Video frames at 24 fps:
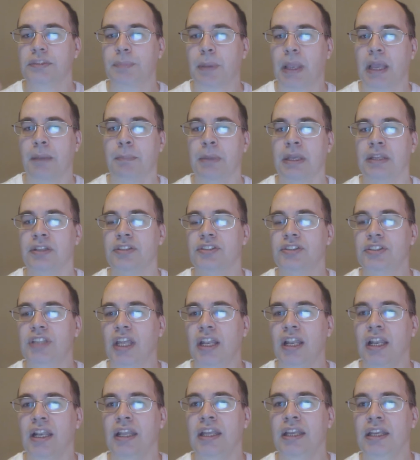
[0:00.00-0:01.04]
becoming
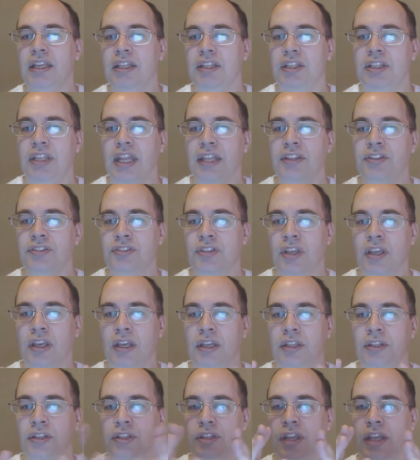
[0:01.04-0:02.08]
steadily denser
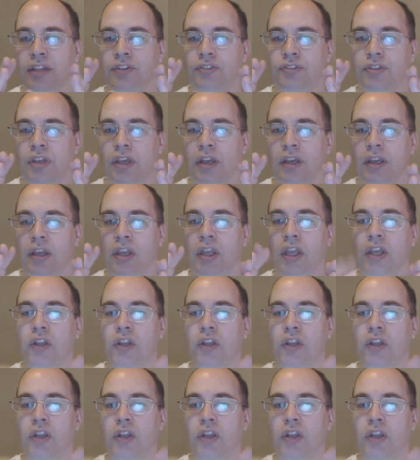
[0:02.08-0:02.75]
and denser,